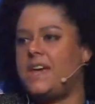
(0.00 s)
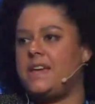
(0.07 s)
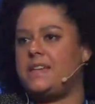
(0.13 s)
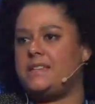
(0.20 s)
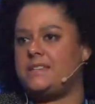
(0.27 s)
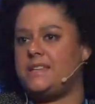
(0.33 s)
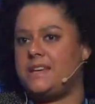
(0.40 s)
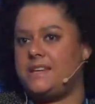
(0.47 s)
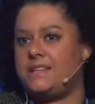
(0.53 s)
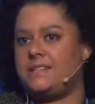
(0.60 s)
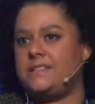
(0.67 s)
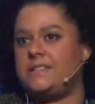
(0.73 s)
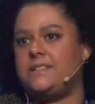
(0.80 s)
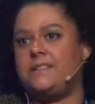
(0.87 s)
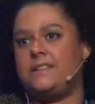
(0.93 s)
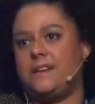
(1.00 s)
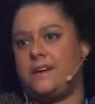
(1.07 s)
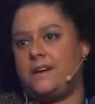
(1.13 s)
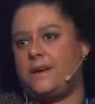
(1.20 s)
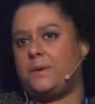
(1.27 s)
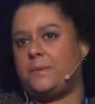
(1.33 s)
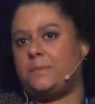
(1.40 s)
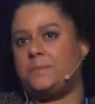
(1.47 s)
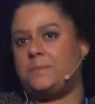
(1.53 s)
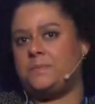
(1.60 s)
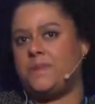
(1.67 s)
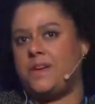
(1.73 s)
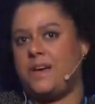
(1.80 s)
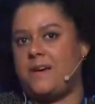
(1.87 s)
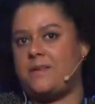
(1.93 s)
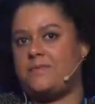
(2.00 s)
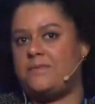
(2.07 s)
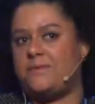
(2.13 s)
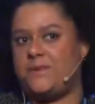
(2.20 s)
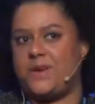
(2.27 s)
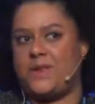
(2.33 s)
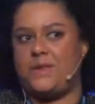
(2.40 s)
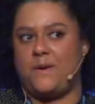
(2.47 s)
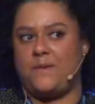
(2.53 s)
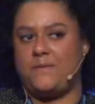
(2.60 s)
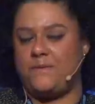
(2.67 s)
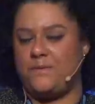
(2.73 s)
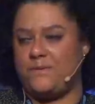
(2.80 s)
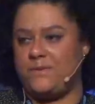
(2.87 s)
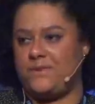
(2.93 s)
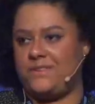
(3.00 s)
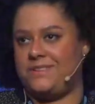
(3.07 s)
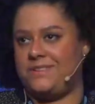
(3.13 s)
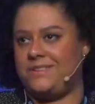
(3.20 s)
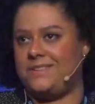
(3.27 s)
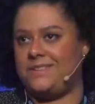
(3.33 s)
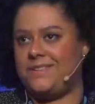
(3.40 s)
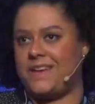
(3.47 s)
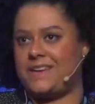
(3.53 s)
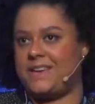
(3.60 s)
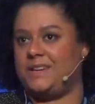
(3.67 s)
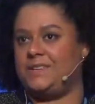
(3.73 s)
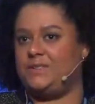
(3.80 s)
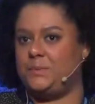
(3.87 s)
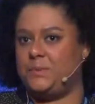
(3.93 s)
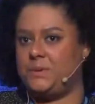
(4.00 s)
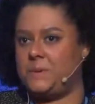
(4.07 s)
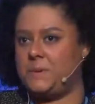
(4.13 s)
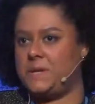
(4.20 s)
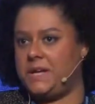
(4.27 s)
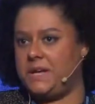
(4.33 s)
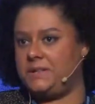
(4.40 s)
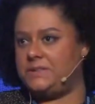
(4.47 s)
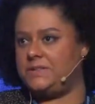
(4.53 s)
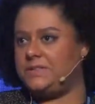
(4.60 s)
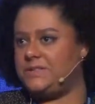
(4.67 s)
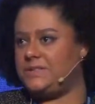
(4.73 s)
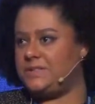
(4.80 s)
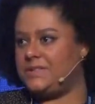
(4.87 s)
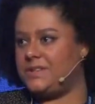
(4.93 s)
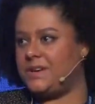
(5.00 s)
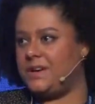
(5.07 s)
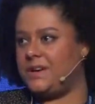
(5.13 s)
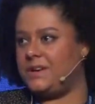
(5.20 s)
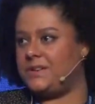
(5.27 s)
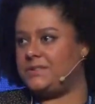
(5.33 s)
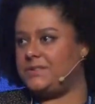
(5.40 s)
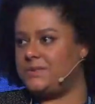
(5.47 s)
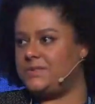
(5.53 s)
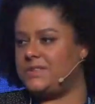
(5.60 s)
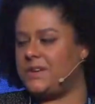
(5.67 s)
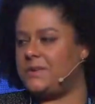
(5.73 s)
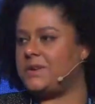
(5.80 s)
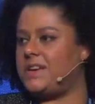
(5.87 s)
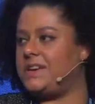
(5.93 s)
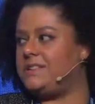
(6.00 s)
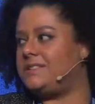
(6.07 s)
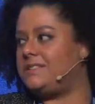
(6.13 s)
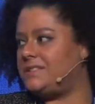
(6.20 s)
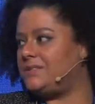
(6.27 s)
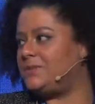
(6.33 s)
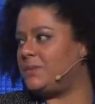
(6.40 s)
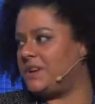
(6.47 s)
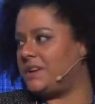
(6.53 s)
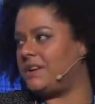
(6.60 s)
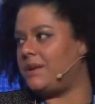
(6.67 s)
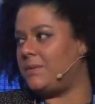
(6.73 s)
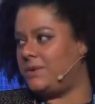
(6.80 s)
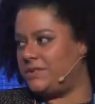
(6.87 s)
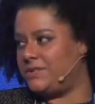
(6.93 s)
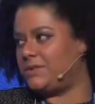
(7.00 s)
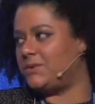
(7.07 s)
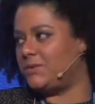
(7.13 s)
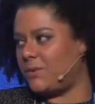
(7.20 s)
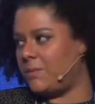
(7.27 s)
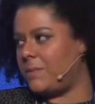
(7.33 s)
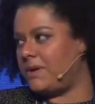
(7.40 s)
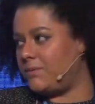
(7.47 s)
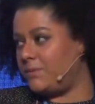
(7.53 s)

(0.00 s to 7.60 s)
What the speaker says: and then have enough like experience to say, okay, this is where I want to grow my